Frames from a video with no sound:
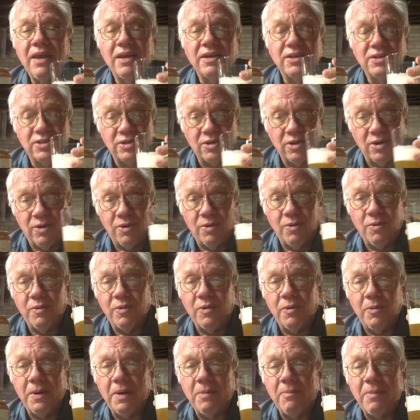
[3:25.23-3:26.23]
So
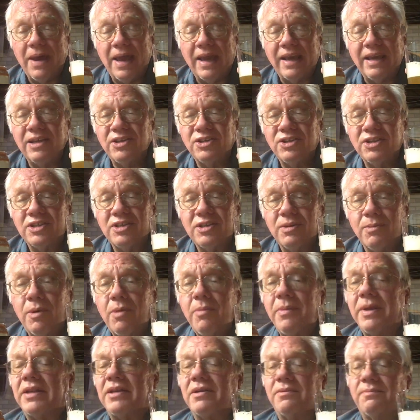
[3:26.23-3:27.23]
we'll be back in just a
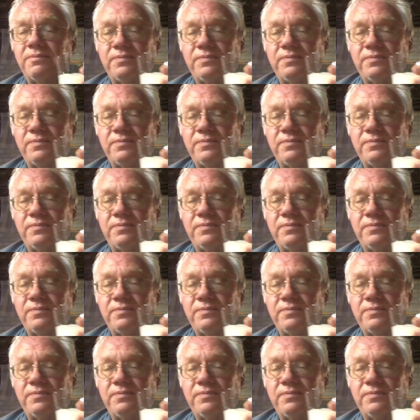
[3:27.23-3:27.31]
moment.